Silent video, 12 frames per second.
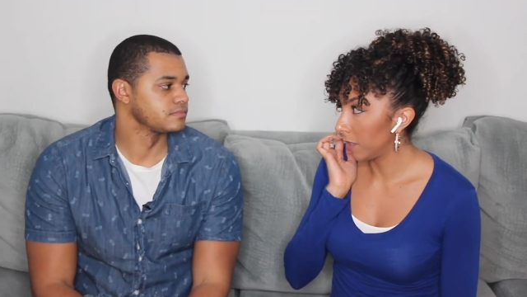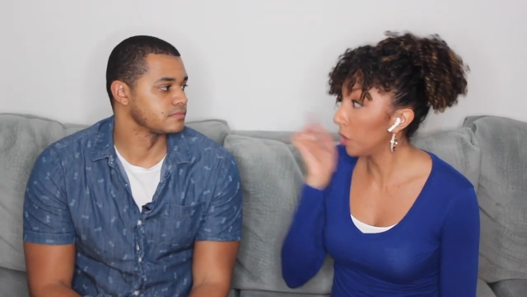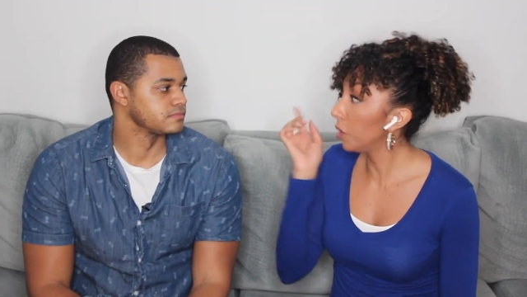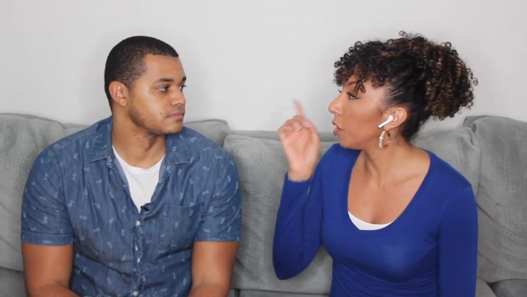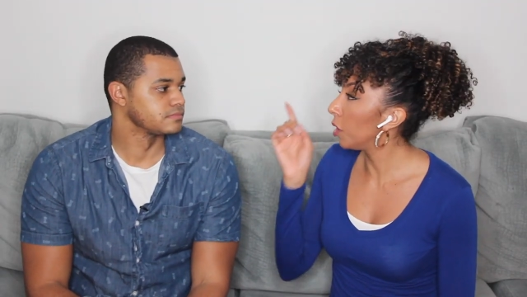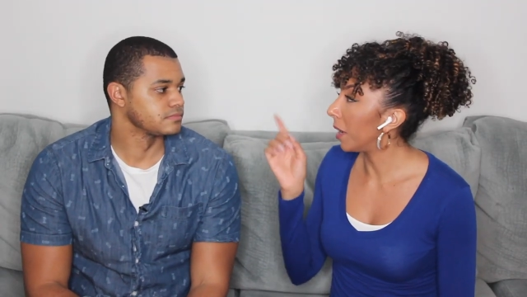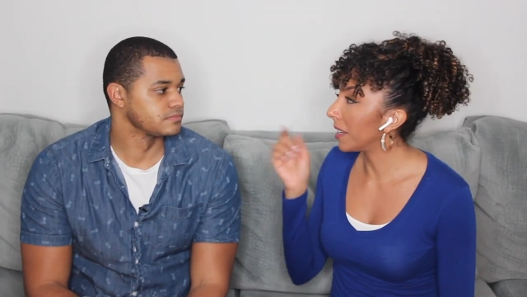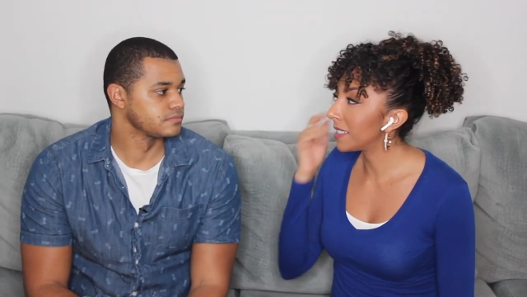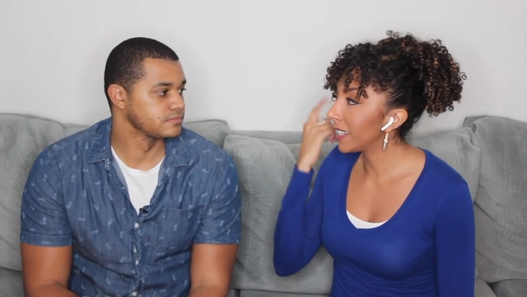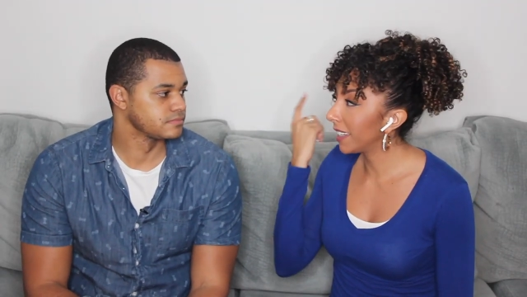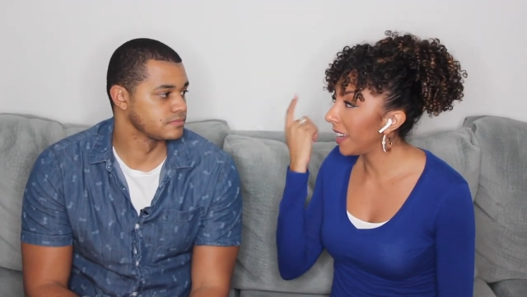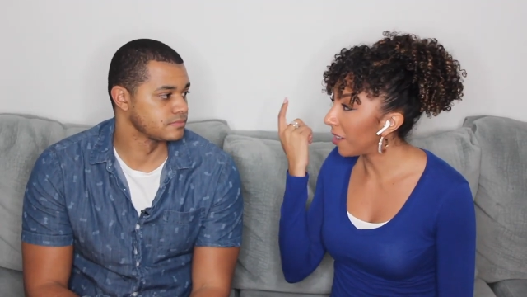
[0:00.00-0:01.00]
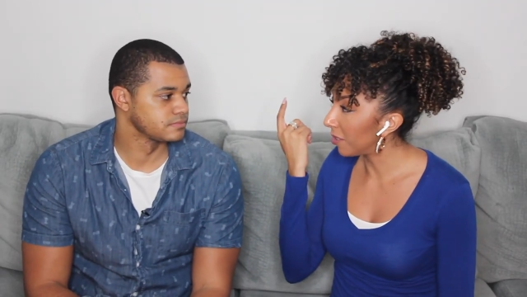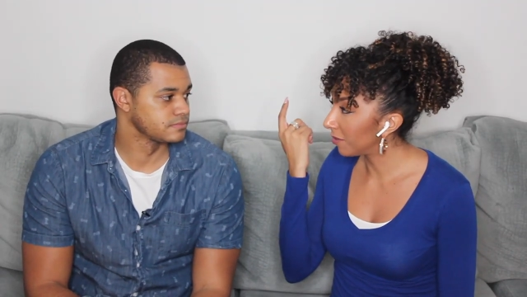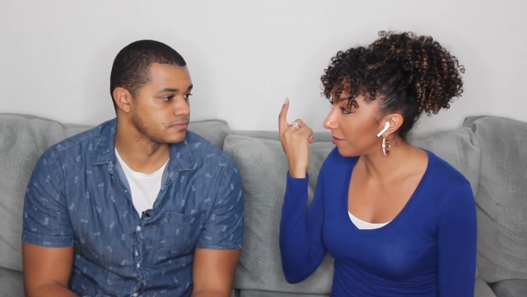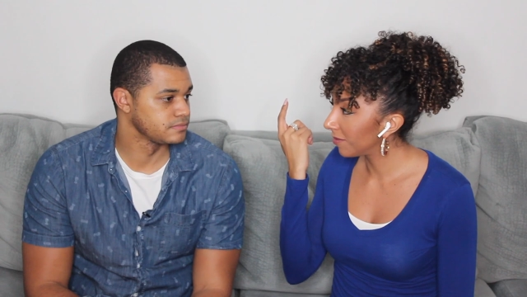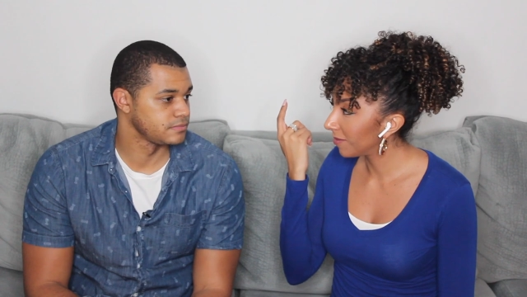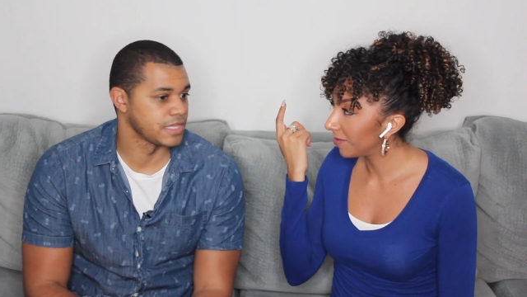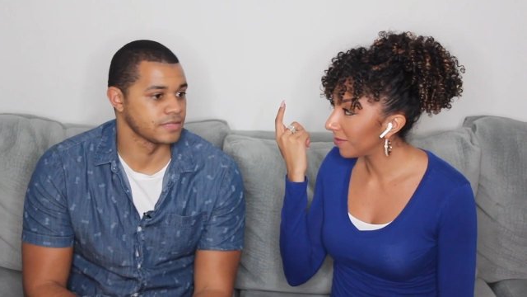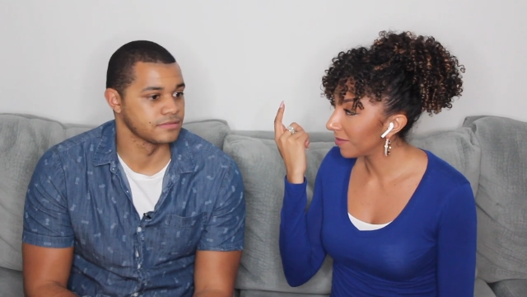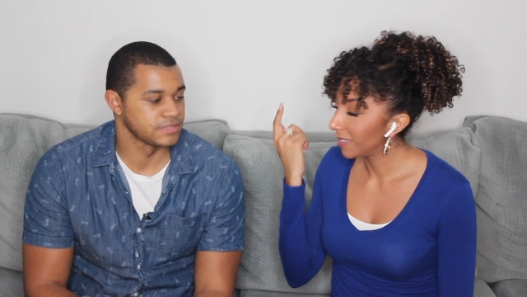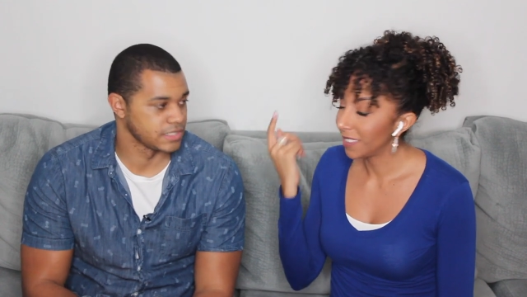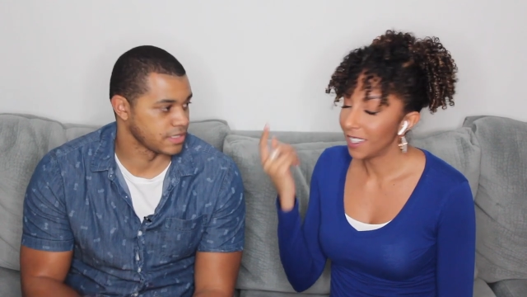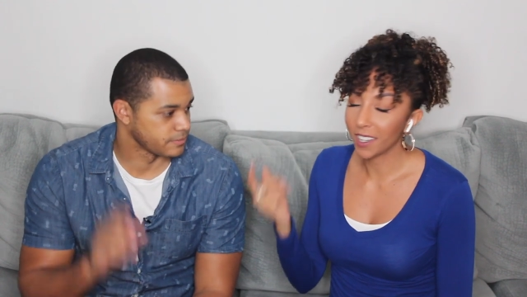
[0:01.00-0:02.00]
Speaker 1: Oh, no, no, no, I just take it out. Yeah,
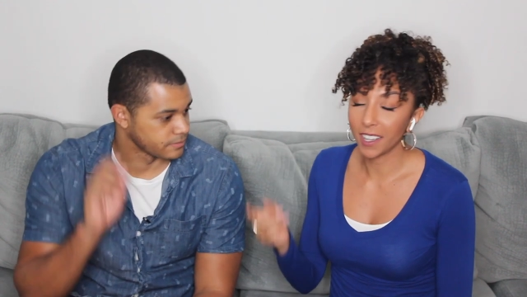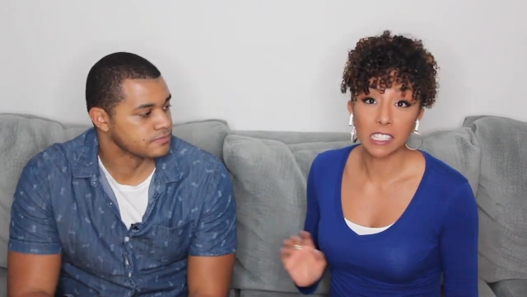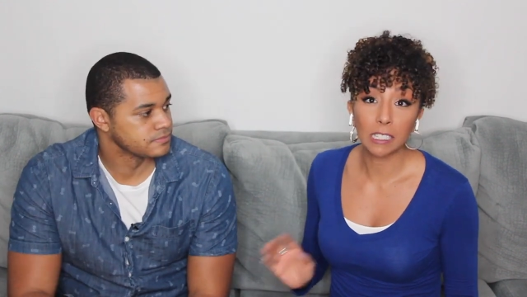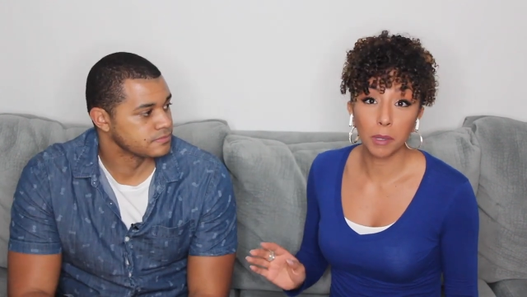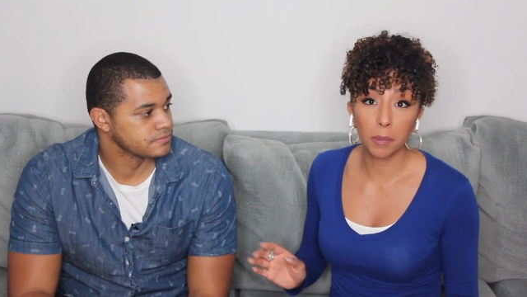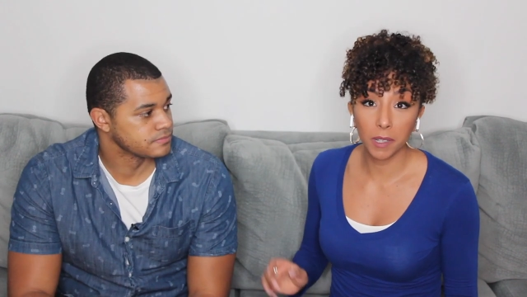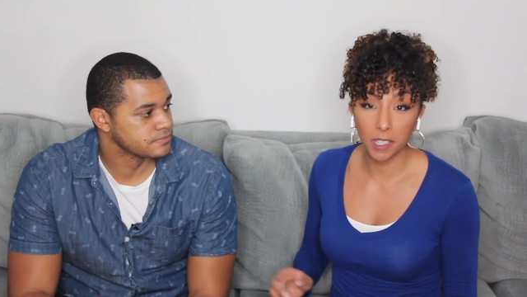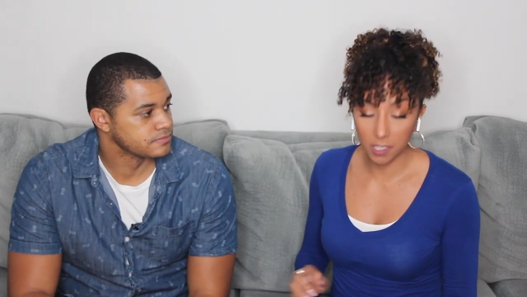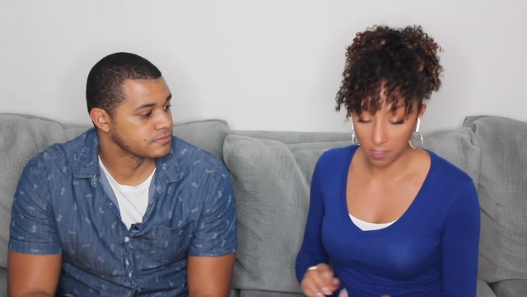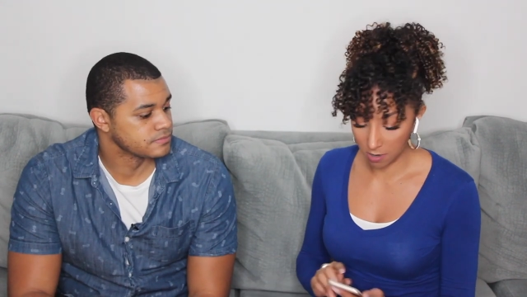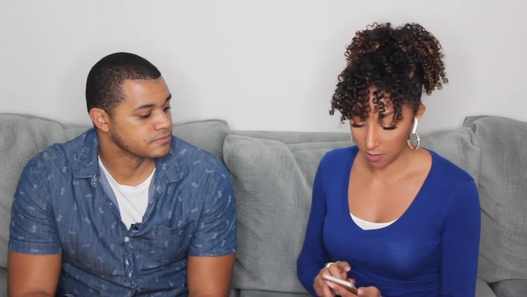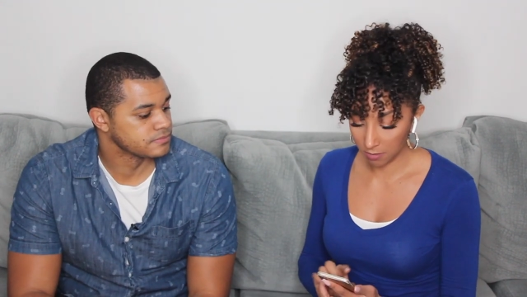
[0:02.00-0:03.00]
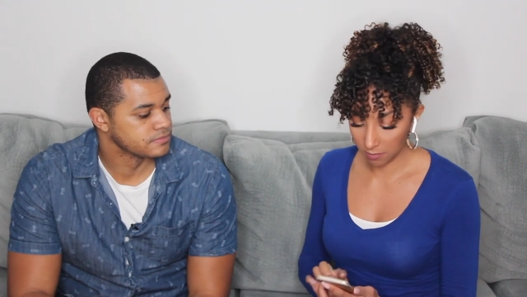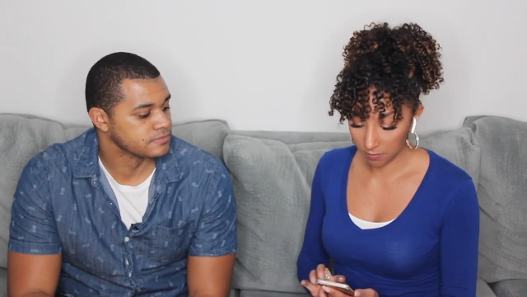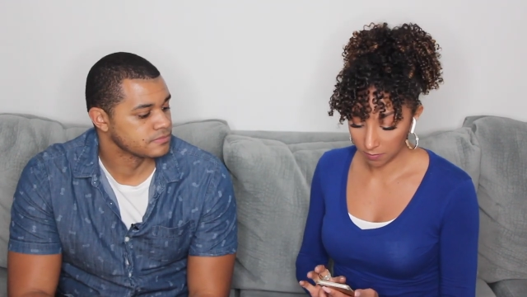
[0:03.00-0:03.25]
just take it out. Okay, so let me play a song.